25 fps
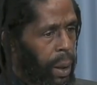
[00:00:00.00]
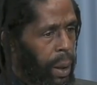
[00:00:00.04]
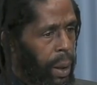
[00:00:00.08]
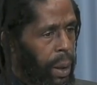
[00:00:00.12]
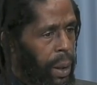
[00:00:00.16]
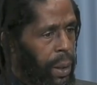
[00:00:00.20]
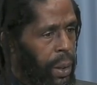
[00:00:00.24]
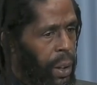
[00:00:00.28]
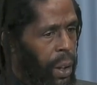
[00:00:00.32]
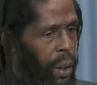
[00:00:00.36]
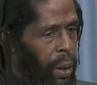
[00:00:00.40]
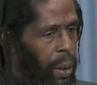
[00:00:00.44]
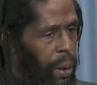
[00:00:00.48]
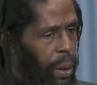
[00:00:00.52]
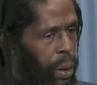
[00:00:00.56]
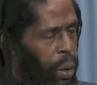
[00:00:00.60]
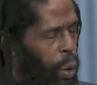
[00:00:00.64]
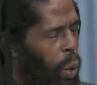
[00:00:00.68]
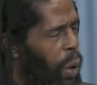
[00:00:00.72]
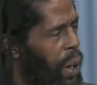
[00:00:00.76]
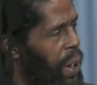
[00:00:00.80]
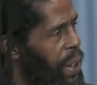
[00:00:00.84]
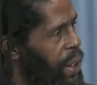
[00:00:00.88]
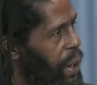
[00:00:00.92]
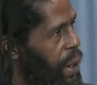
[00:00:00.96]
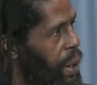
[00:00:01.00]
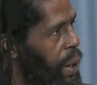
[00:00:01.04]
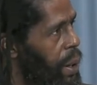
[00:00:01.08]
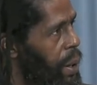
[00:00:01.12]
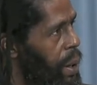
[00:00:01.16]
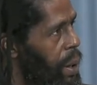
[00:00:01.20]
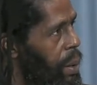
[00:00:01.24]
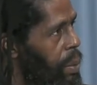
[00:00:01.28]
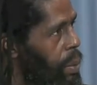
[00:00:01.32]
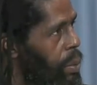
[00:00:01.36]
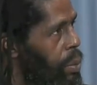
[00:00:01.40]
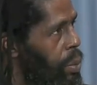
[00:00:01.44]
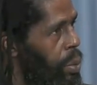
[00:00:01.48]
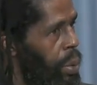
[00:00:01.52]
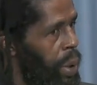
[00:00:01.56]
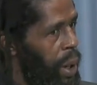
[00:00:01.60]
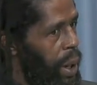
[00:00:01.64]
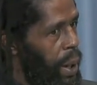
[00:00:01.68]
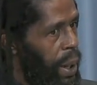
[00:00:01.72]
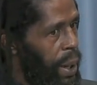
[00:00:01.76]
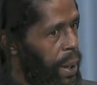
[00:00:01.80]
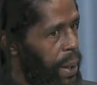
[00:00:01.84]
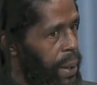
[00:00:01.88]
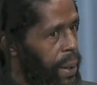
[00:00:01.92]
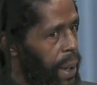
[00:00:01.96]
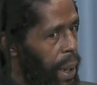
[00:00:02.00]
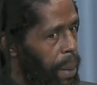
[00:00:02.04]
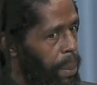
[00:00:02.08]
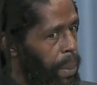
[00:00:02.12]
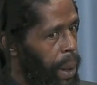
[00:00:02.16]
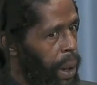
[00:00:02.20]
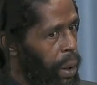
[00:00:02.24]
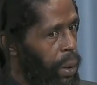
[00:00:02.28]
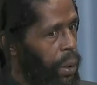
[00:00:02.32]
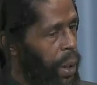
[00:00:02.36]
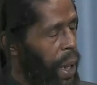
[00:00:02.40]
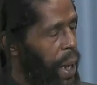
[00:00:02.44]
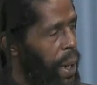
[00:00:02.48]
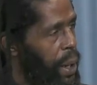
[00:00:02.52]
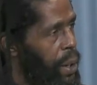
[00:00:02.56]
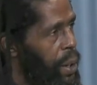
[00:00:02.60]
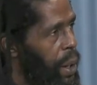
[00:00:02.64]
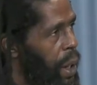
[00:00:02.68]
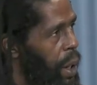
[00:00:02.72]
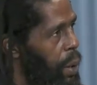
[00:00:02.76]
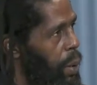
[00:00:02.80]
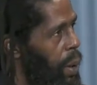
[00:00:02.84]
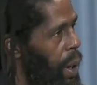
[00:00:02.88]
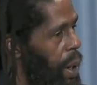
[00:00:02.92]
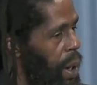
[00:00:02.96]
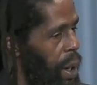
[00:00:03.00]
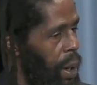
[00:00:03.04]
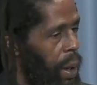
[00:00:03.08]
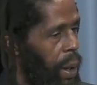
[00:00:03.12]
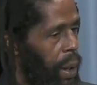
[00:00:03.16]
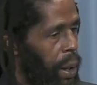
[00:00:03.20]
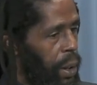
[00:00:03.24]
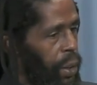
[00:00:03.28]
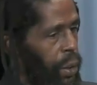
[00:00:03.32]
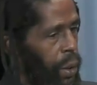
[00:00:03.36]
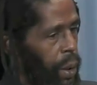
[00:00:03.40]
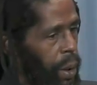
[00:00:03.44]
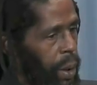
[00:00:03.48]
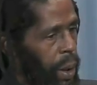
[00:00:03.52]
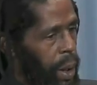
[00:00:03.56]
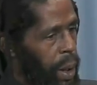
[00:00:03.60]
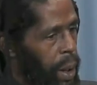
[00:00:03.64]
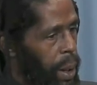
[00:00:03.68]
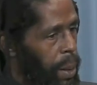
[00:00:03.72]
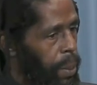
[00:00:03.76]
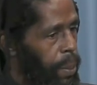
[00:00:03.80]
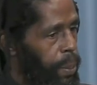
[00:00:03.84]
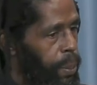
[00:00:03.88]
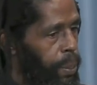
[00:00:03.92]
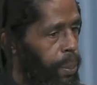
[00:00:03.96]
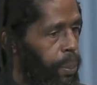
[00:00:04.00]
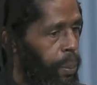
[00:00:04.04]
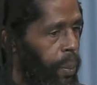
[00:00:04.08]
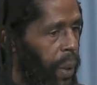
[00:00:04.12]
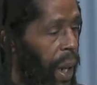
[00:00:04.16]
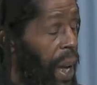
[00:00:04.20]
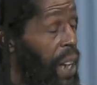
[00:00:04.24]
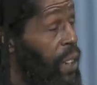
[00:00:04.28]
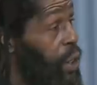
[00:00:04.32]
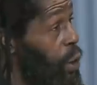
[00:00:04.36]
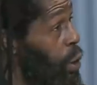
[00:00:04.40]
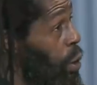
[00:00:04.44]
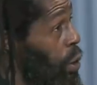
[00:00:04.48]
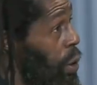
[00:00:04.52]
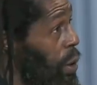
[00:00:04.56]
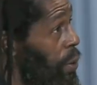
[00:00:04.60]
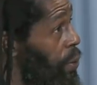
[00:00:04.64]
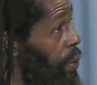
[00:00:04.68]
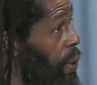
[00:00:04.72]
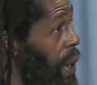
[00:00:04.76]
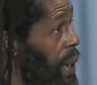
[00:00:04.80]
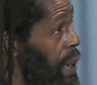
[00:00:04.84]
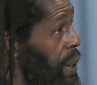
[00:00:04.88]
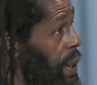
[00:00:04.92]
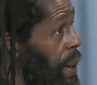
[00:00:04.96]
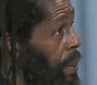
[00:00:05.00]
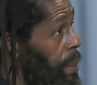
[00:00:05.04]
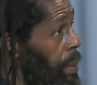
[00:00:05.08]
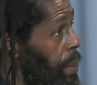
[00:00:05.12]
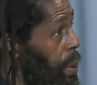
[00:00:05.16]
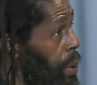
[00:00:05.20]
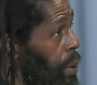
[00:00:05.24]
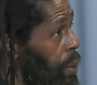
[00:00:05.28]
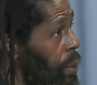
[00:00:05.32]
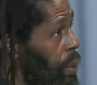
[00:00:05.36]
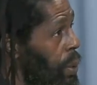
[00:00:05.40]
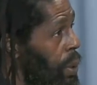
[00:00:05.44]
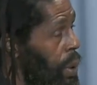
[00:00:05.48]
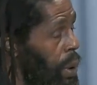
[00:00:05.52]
certain noises really set me on edge. Now, like a um, edge cutter, for example.